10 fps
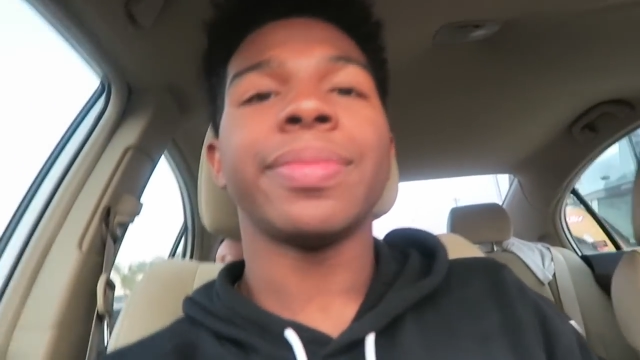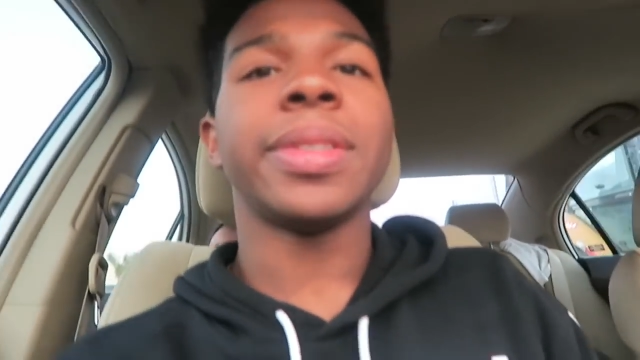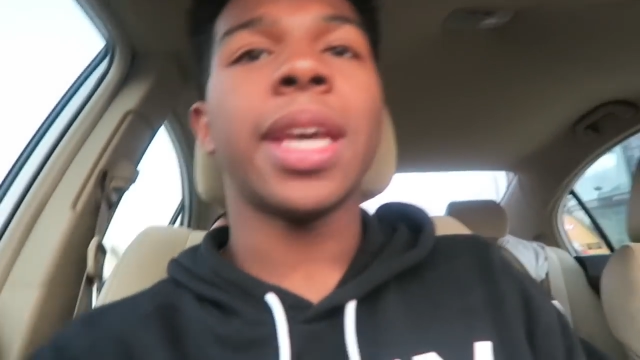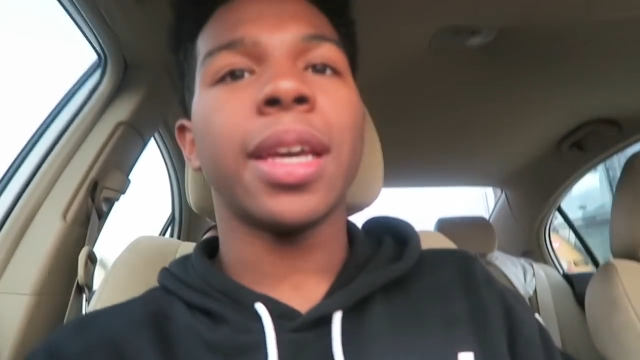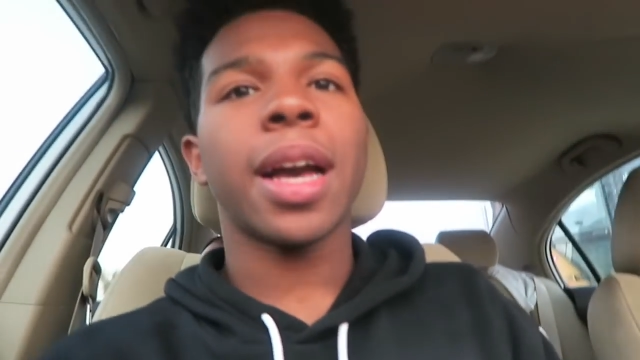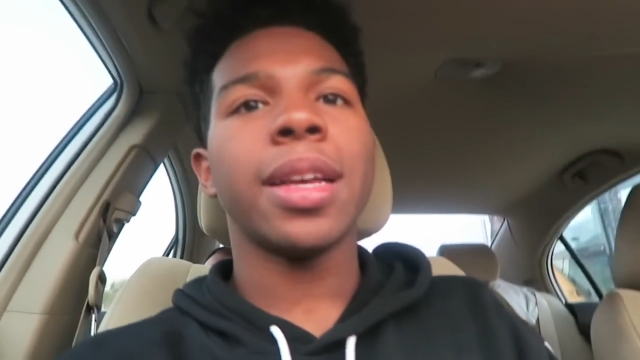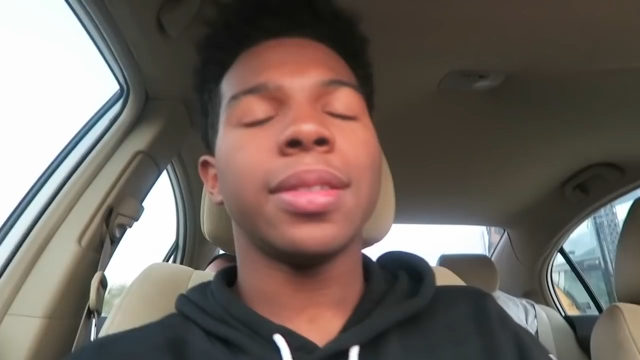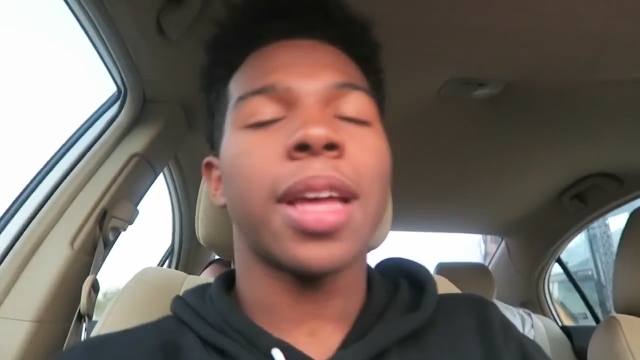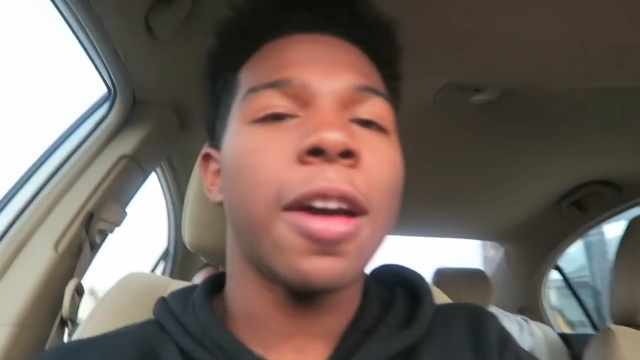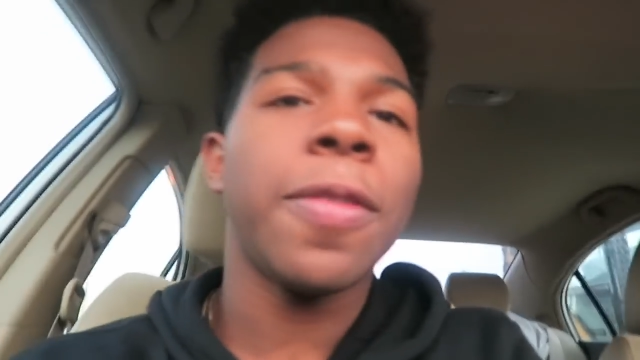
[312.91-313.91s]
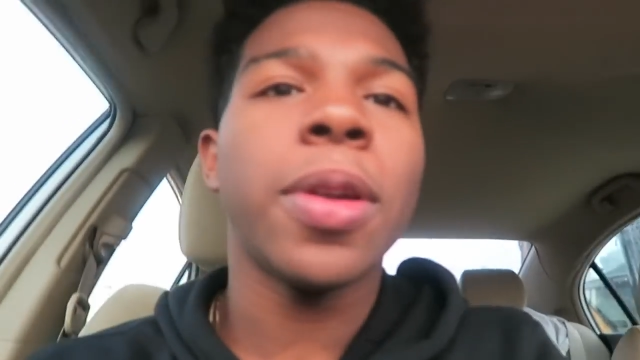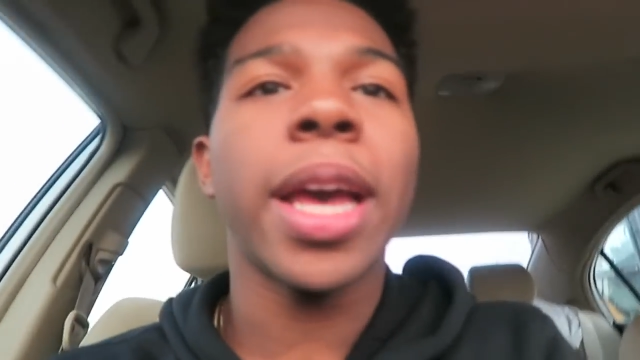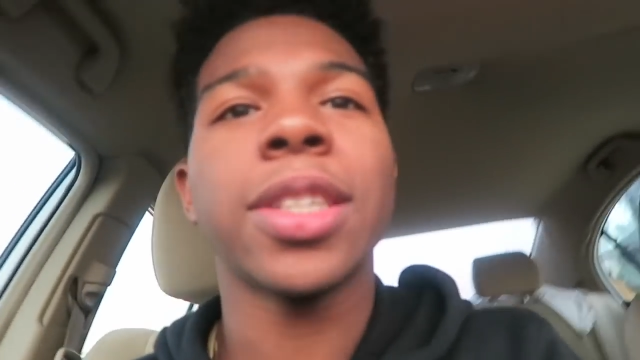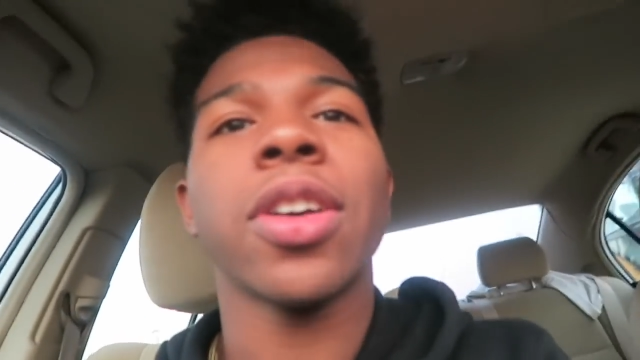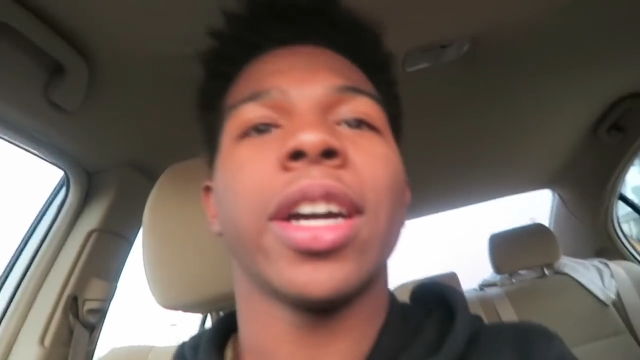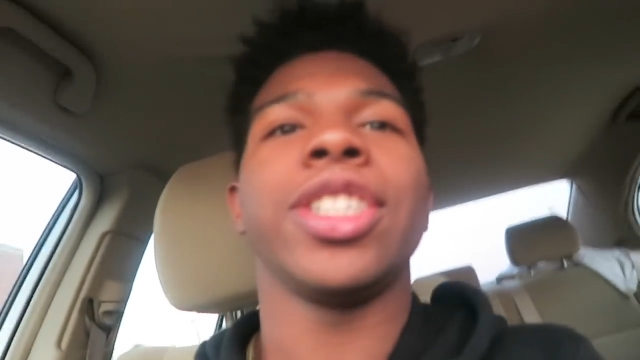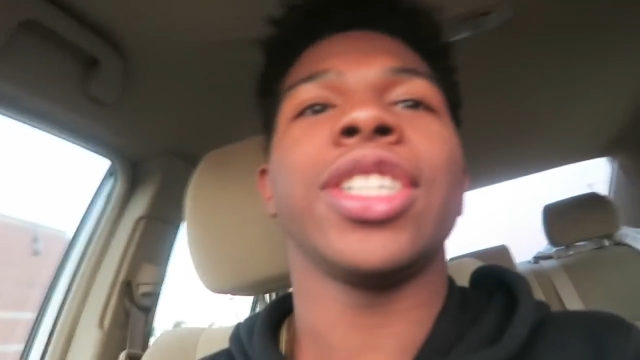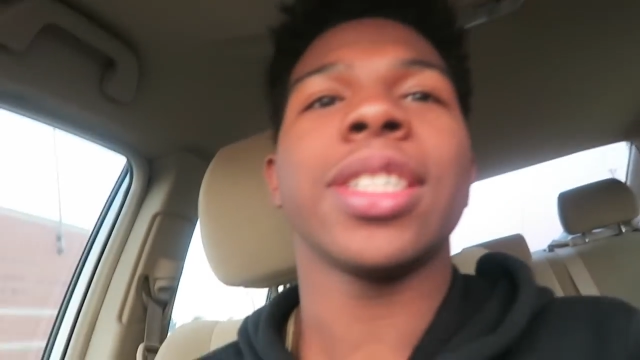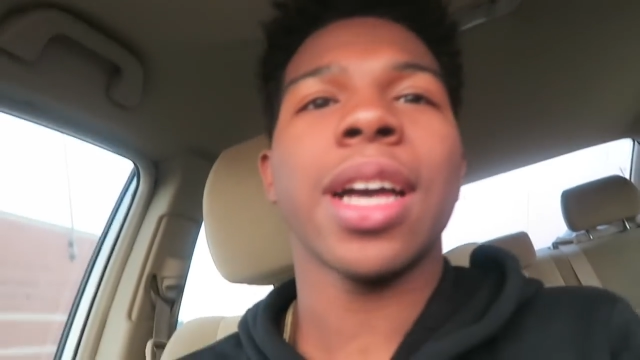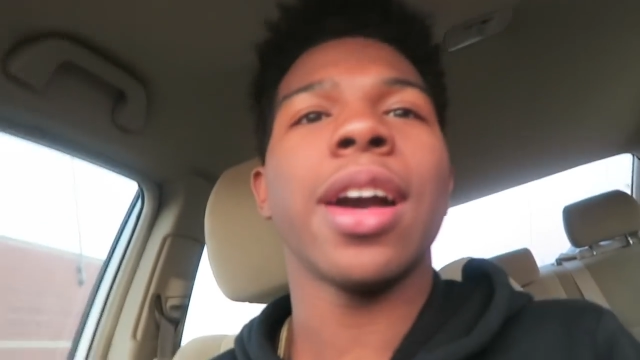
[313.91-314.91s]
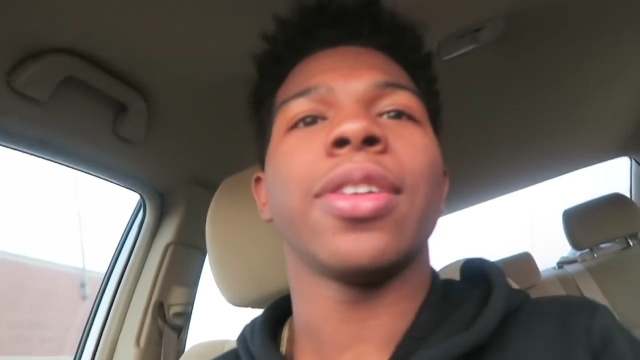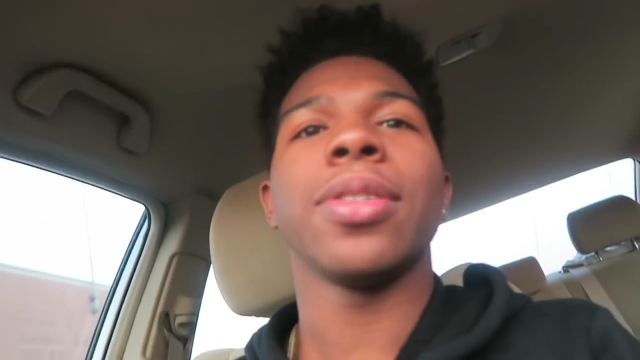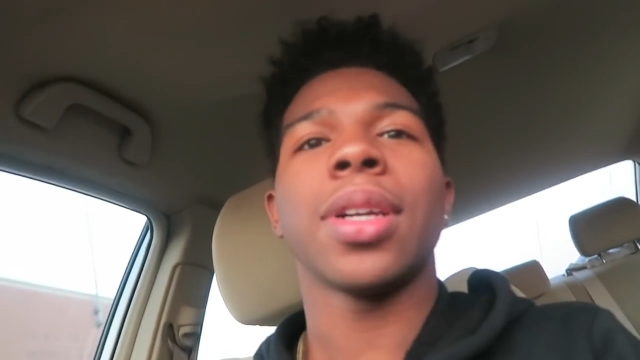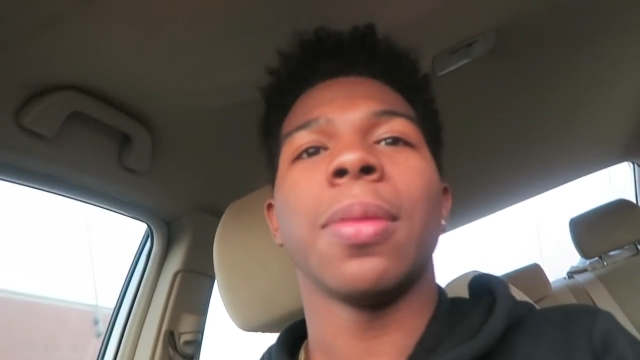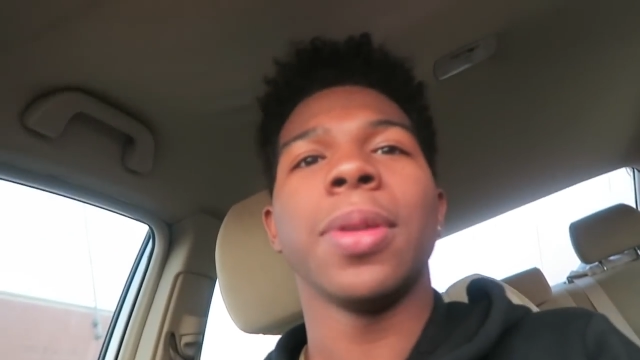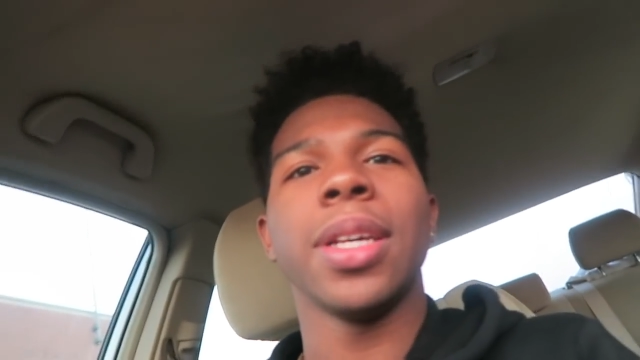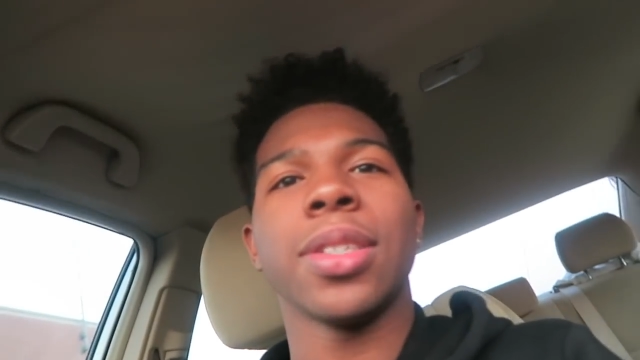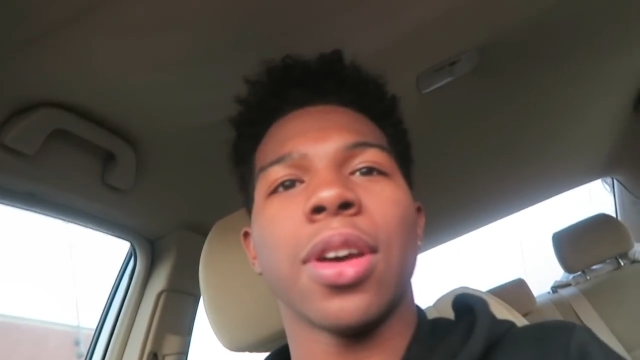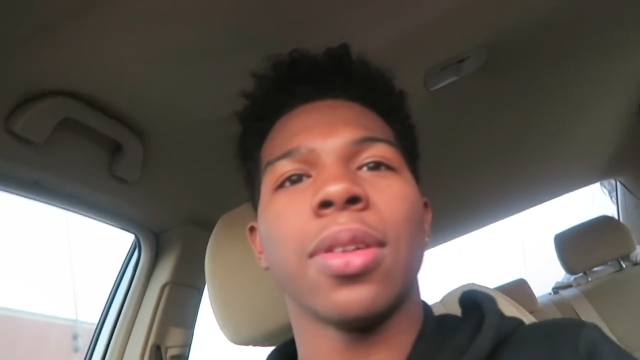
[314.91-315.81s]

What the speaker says: Dang, guys, the iPhone XR, I just got her a couple days ago.